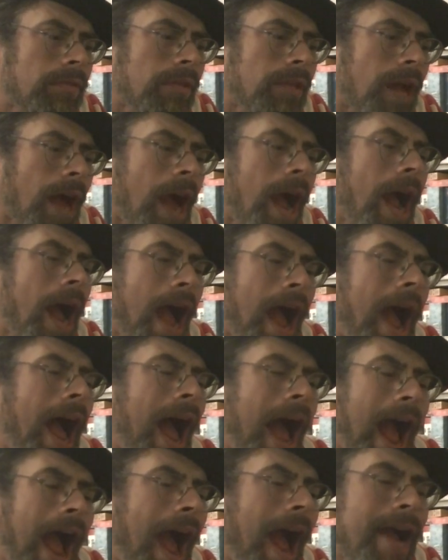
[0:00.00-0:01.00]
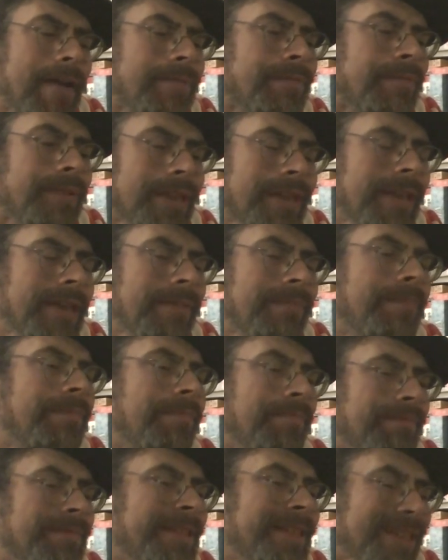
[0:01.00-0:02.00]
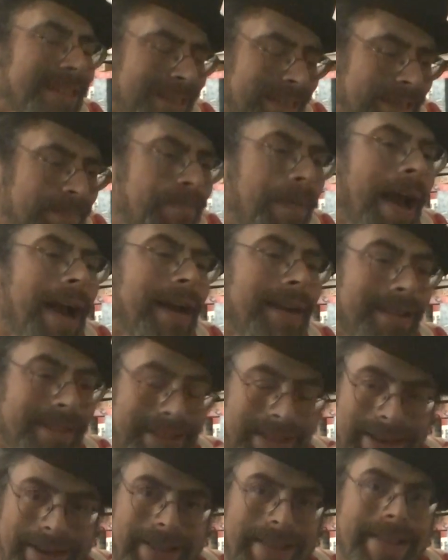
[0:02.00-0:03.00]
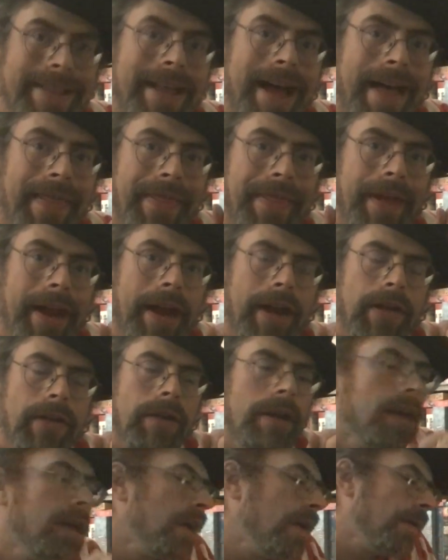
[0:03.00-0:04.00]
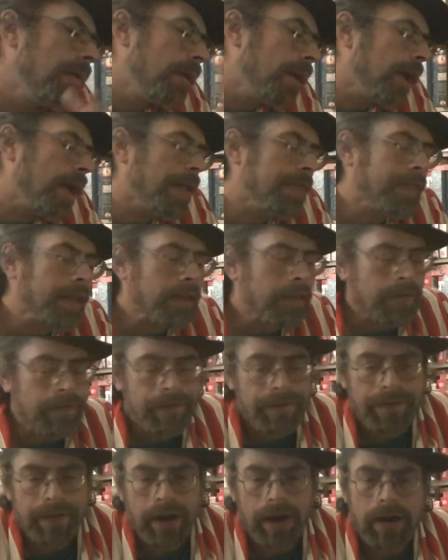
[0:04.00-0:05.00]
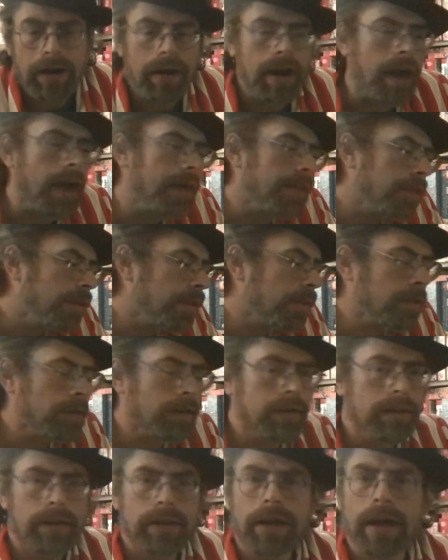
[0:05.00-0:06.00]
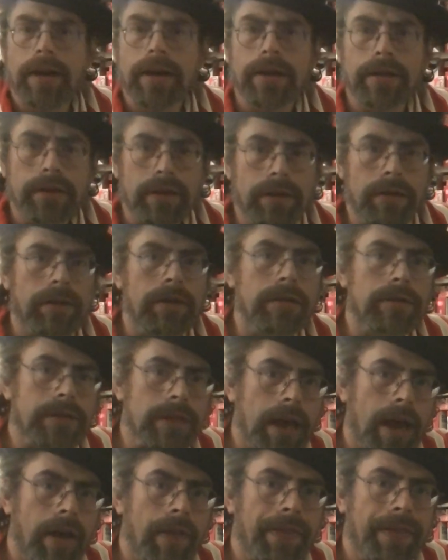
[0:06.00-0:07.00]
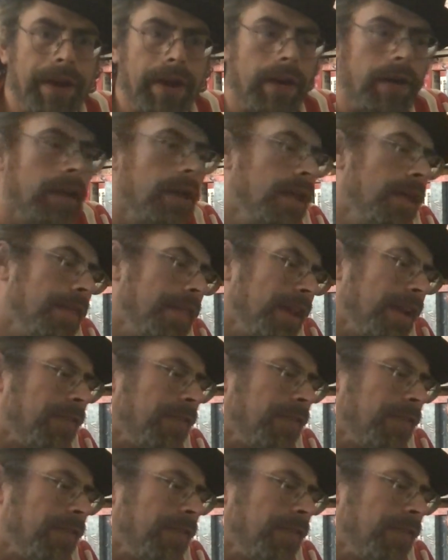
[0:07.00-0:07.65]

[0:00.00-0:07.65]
i, I, I really suspect that it's not there and that's fair. I think there are a lot of Euros out there that